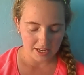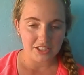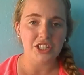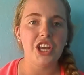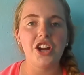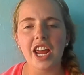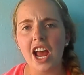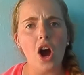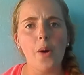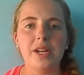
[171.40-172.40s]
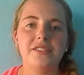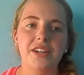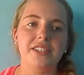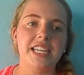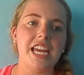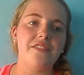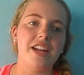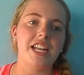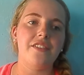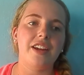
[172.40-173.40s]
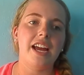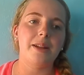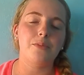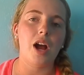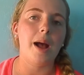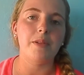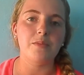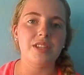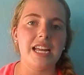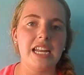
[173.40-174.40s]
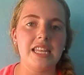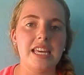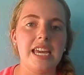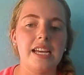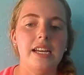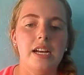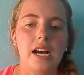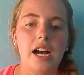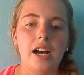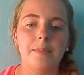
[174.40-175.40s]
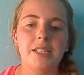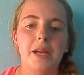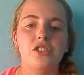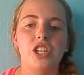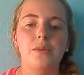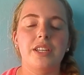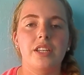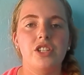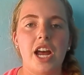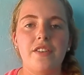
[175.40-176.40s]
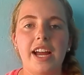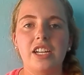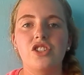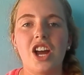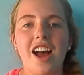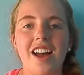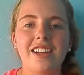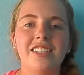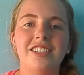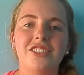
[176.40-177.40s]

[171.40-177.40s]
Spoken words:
Security, I always felt safe. I never had a problem with anything, especially with Shadrach and John.